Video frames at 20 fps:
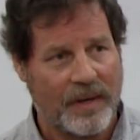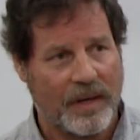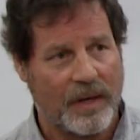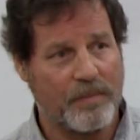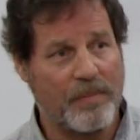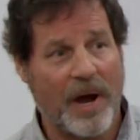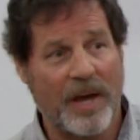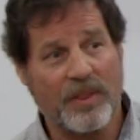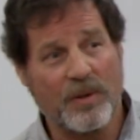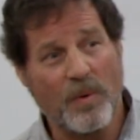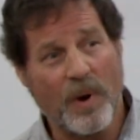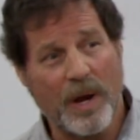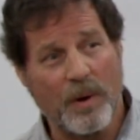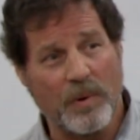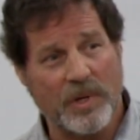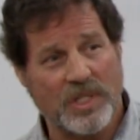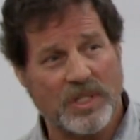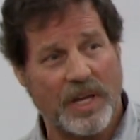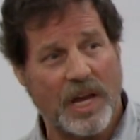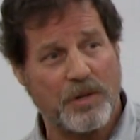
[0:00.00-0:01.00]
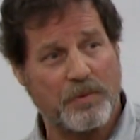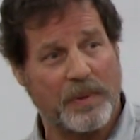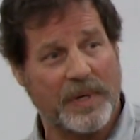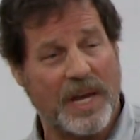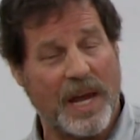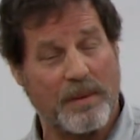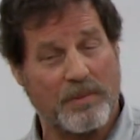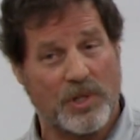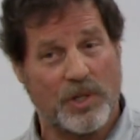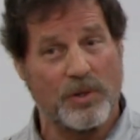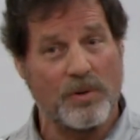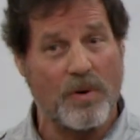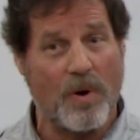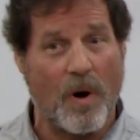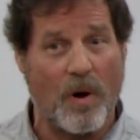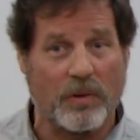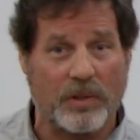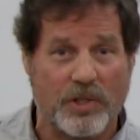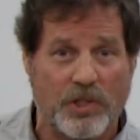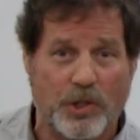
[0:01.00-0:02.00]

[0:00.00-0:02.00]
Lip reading: And by the way, when slaves became too old and